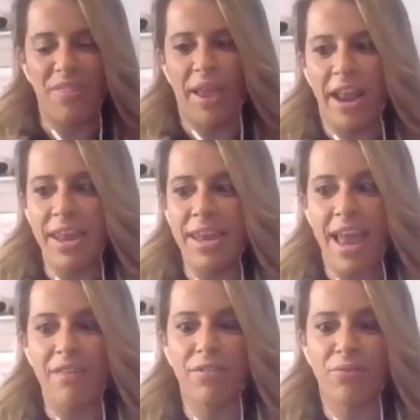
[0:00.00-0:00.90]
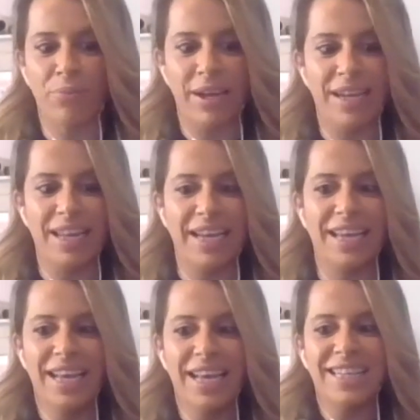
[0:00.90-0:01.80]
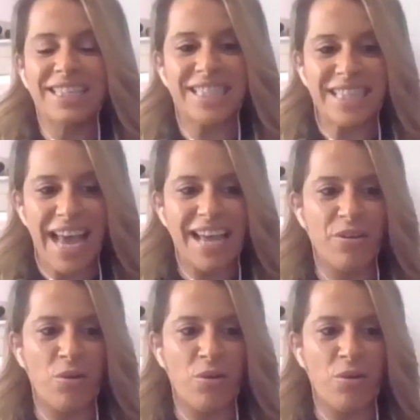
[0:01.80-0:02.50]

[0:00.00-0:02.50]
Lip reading: They never really said